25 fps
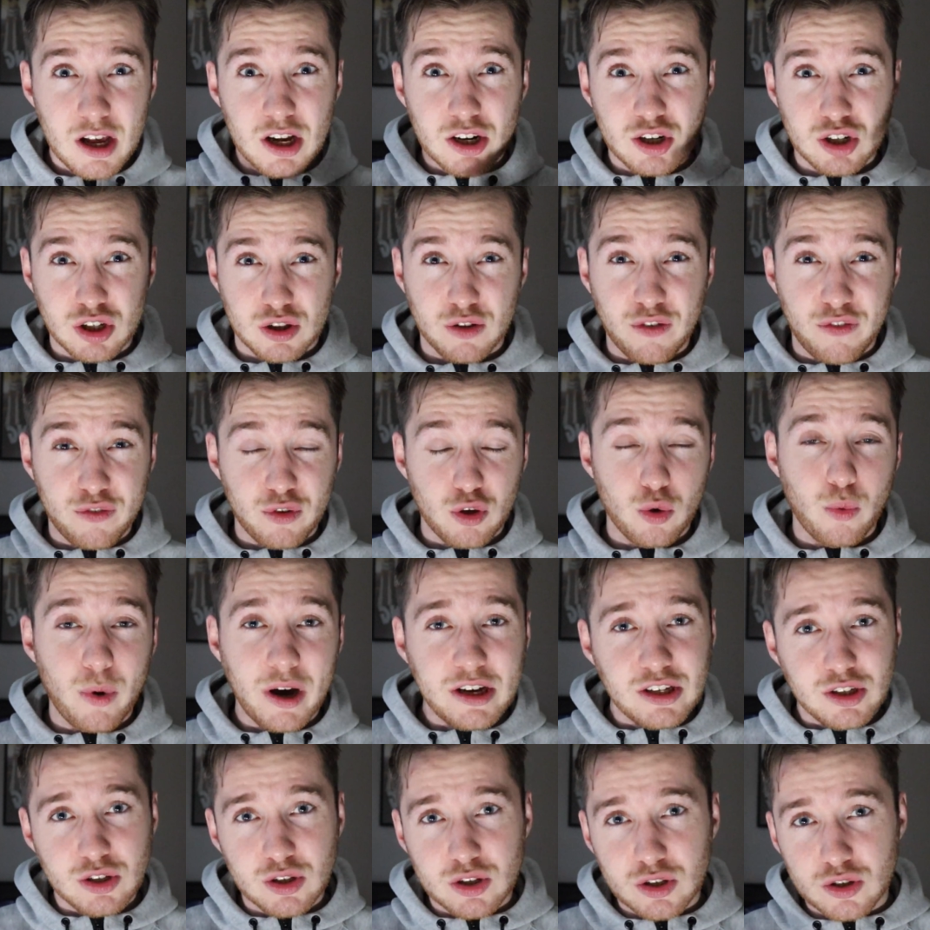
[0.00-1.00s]
Just a few
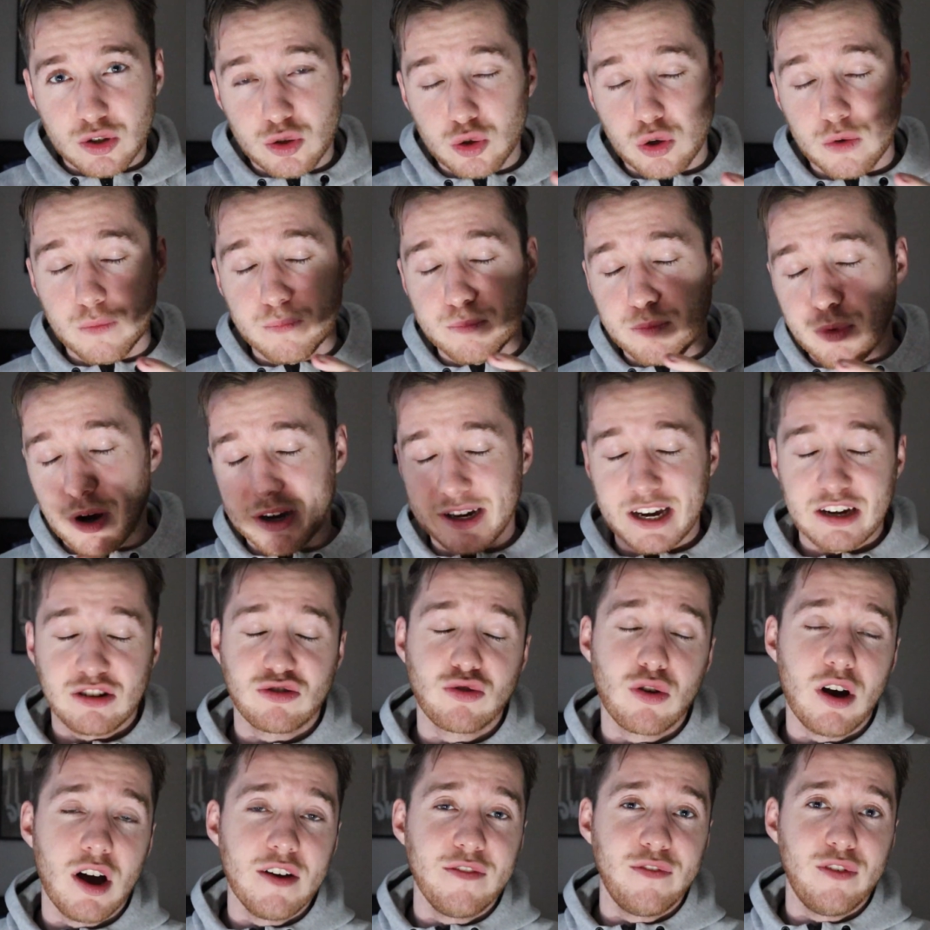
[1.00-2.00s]
ways you can sort of, I guess,
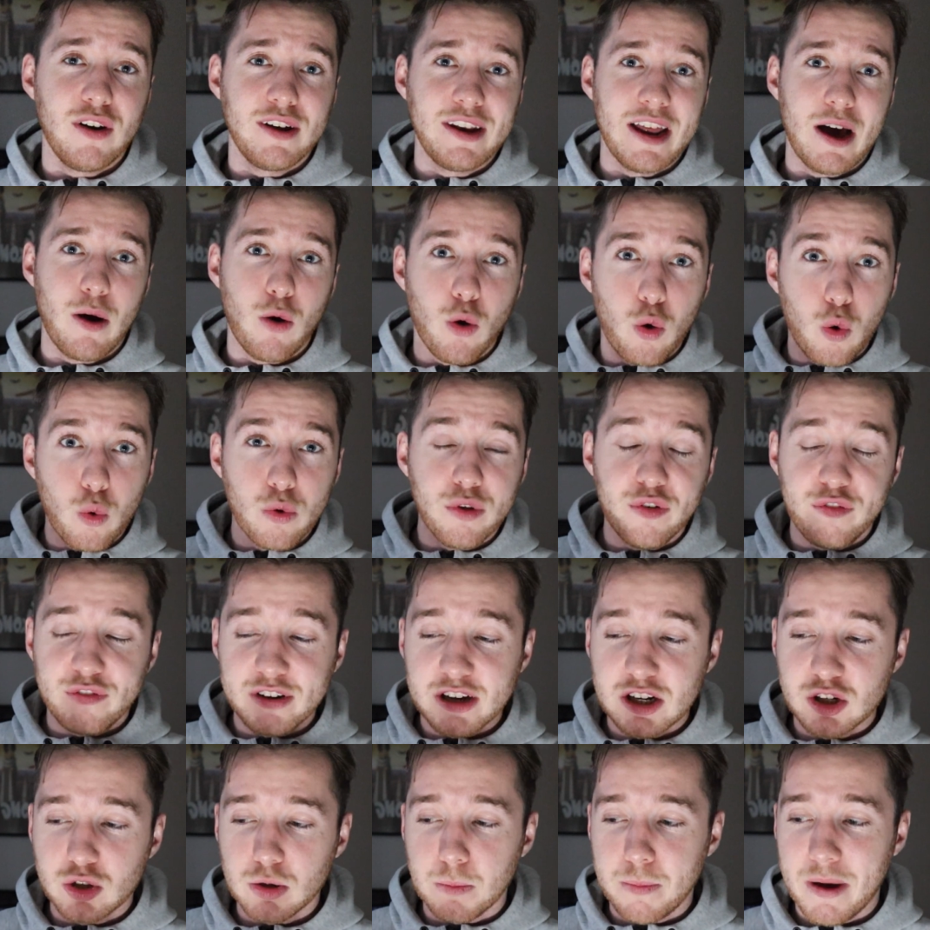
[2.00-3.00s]
try and find out all the
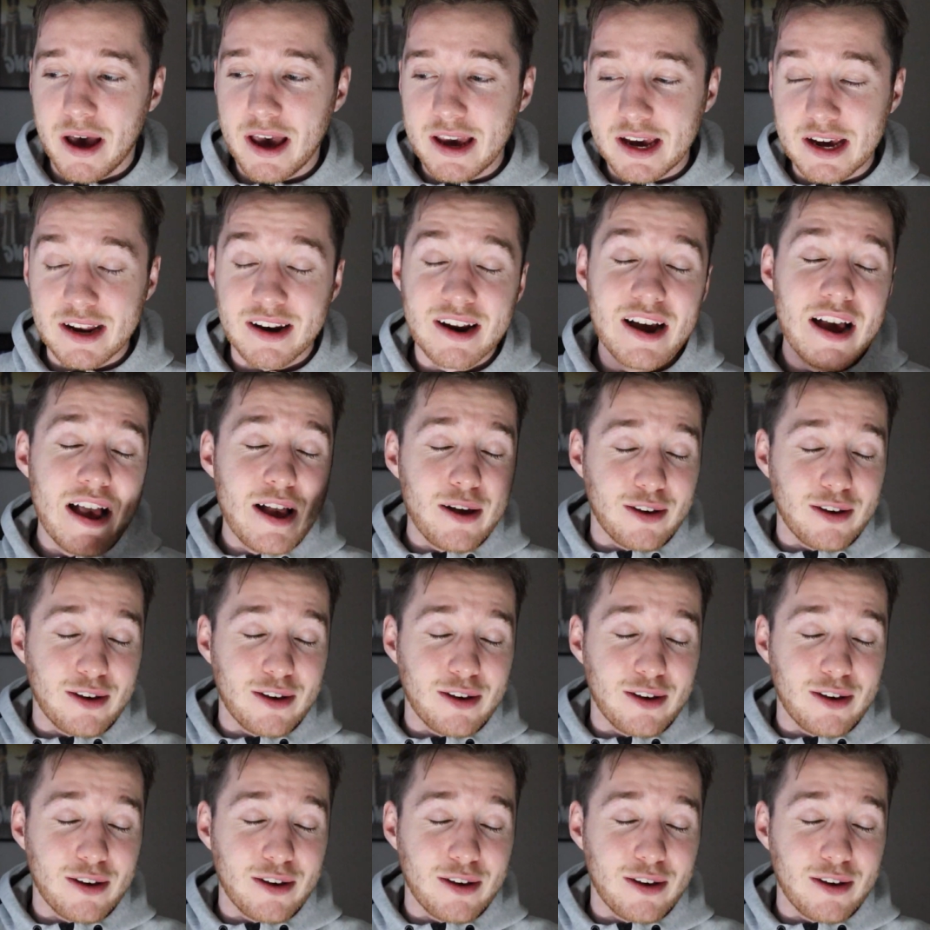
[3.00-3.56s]
fees you're paying.